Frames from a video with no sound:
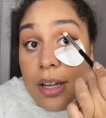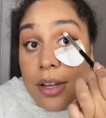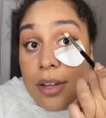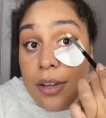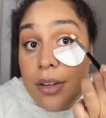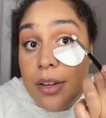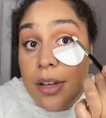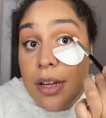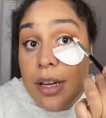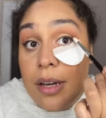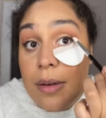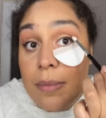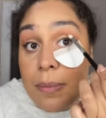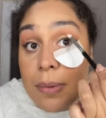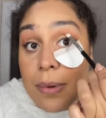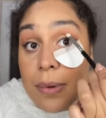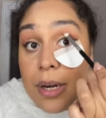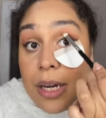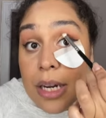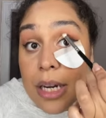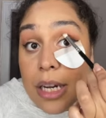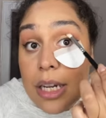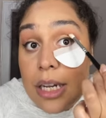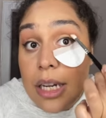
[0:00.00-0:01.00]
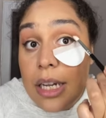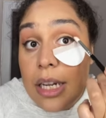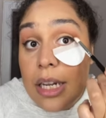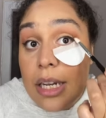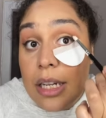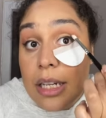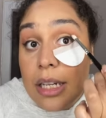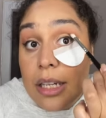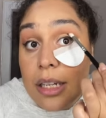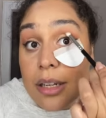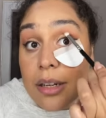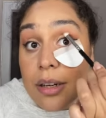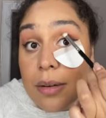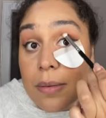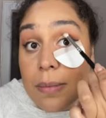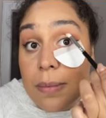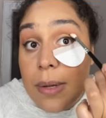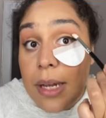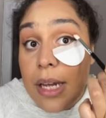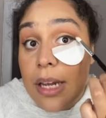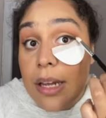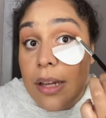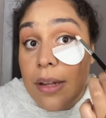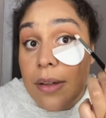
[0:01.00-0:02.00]
you can bring it in a little
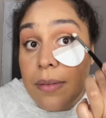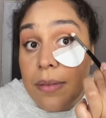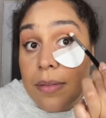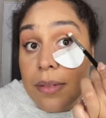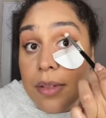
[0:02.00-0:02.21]
bit